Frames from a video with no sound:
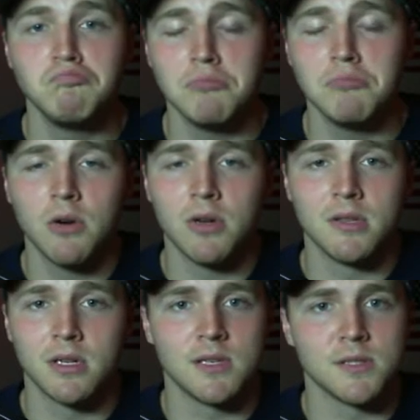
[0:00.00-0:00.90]
can go in
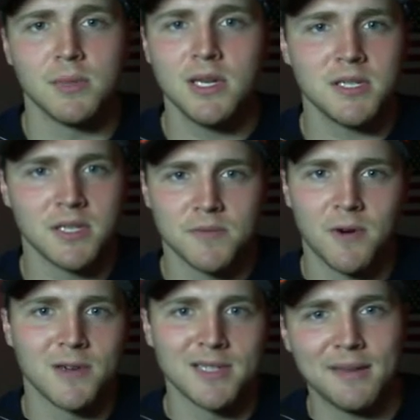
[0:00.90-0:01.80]
there guns blazing as
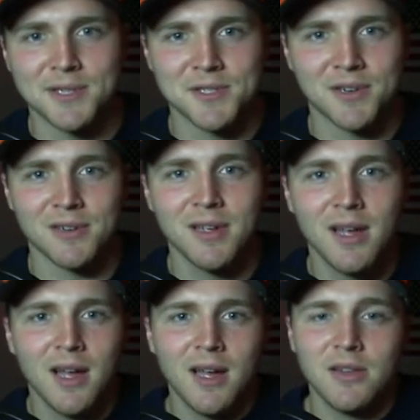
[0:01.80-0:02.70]
far as I'm concerned.
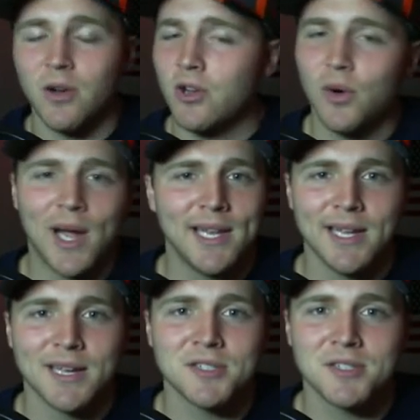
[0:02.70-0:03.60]
Don't go
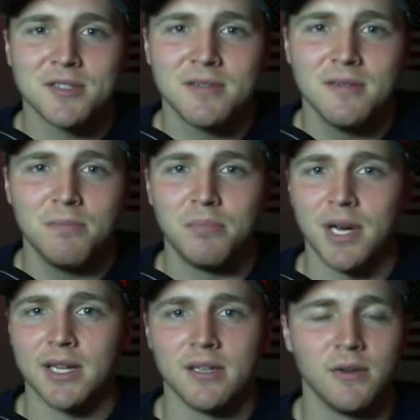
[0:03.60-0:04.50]
ADS,
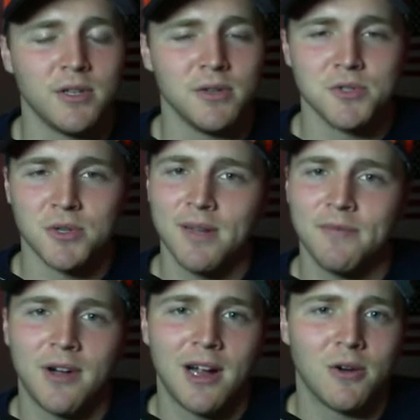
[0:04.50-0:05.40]
but you can use your hip
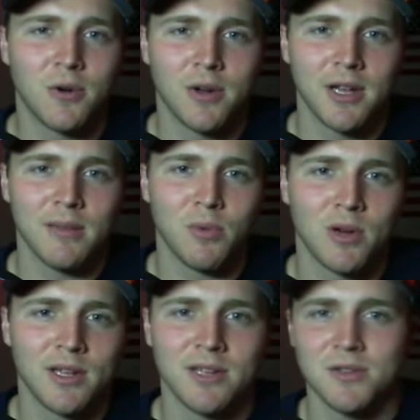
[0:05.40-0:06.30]
fire in order to get more
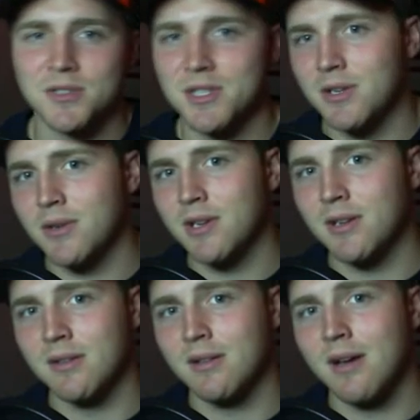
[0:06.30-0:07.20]
kills, and you
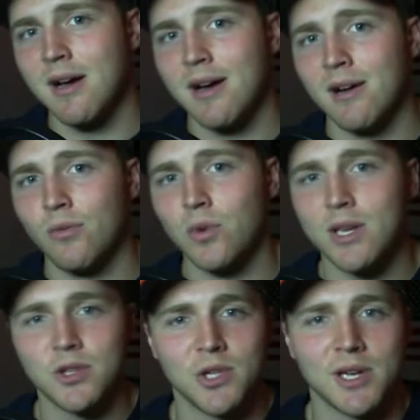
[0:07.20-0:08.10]
can
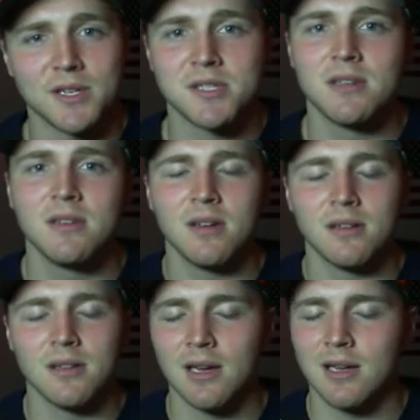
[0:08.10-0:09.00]
readjust
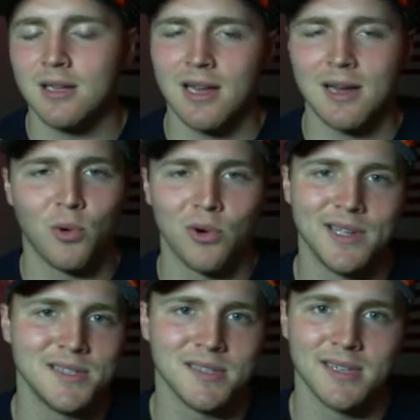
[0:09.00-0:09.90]
a lot more
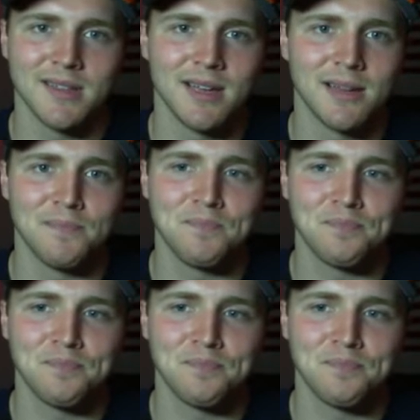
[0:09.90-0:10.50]
easily than